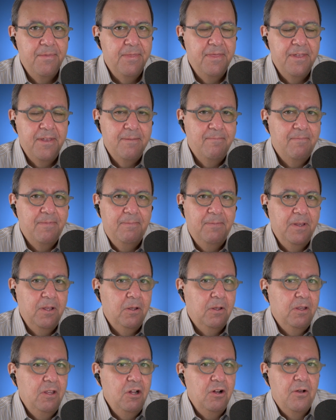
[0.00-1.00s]
the
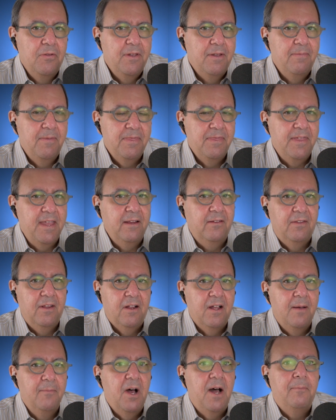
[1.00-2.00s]
you know the things that
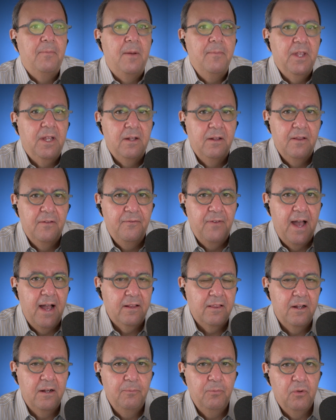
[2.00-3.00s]
come up i mean the
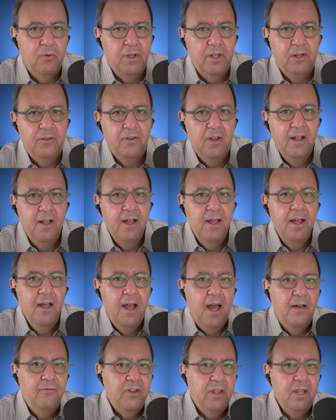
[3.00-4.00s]
fact that employees
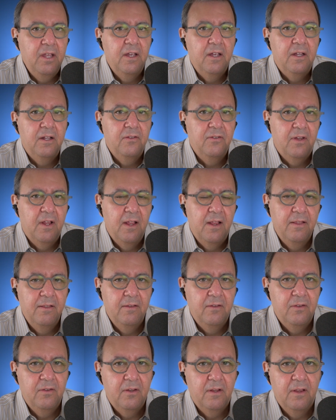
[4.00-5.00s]
have kids
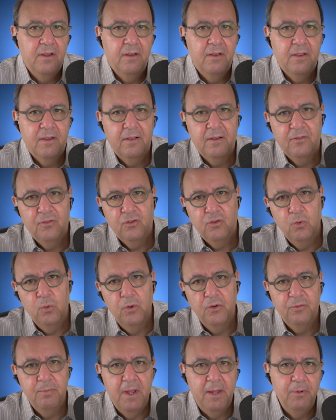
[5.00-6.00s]
and
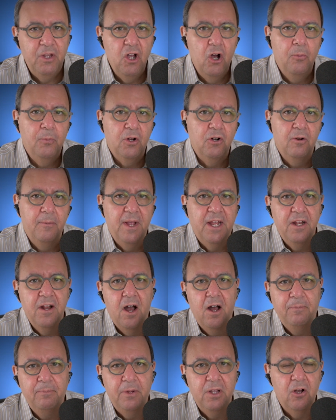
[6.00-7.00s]
schools may be open or may
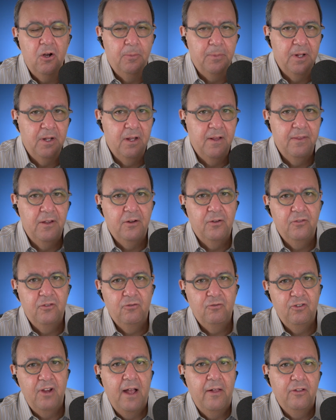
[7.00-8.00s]
not be open and there's
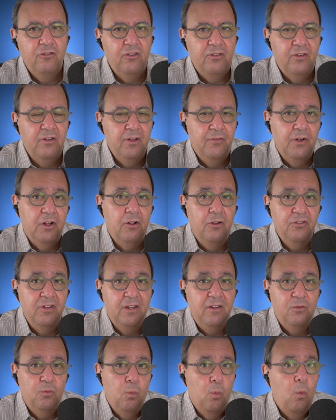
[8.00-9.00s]
challenges and
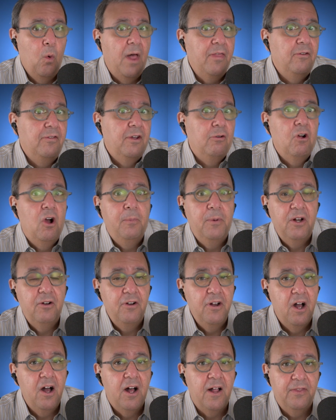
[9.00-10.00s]
difficulties whether they're open
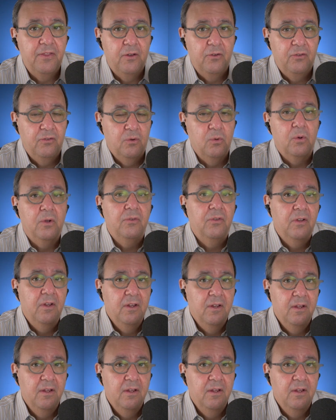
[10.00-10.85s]
or not those schools